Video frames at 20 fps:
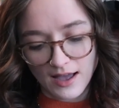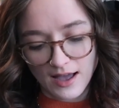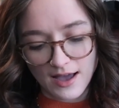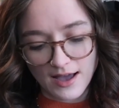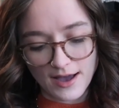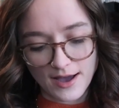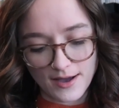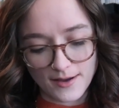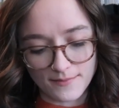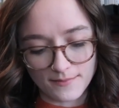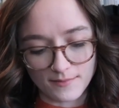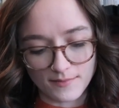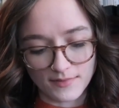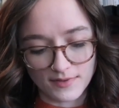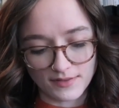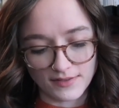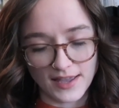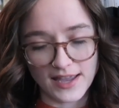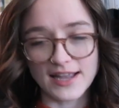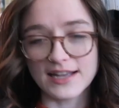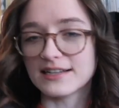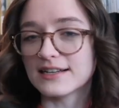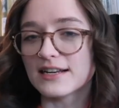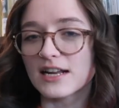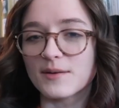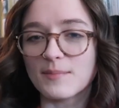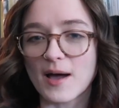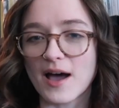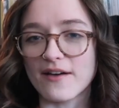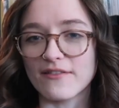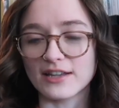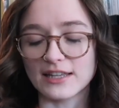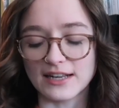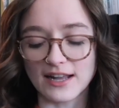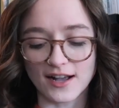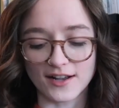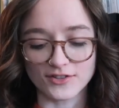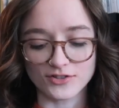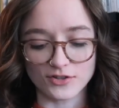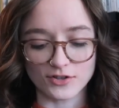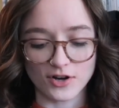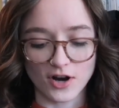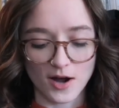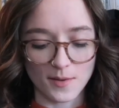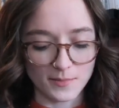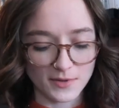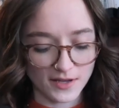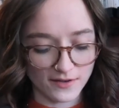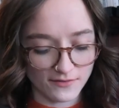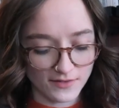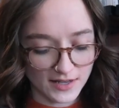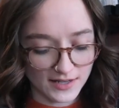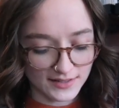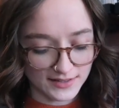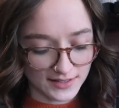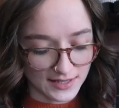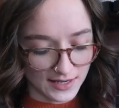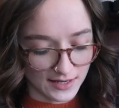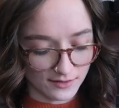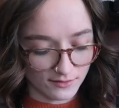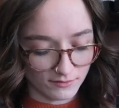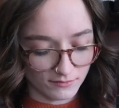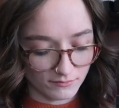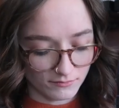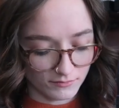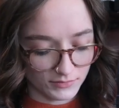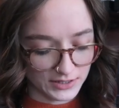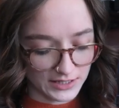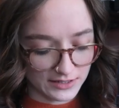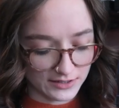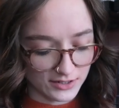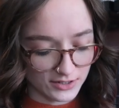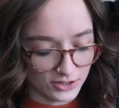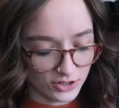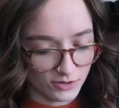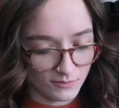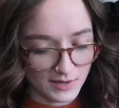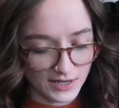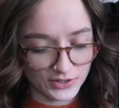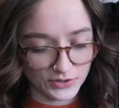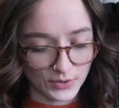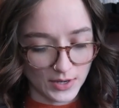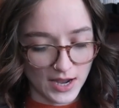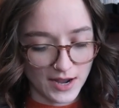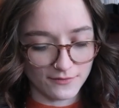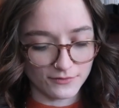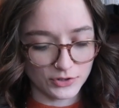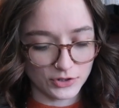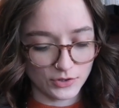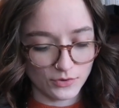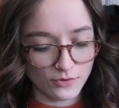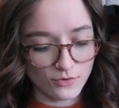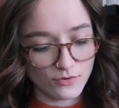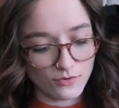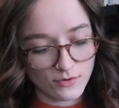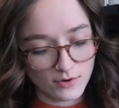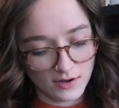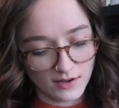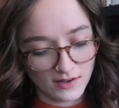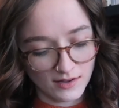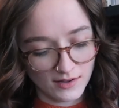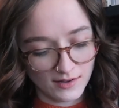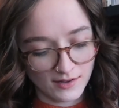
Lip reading: They ended up having an extra copy of this and sent it to me. So I have 2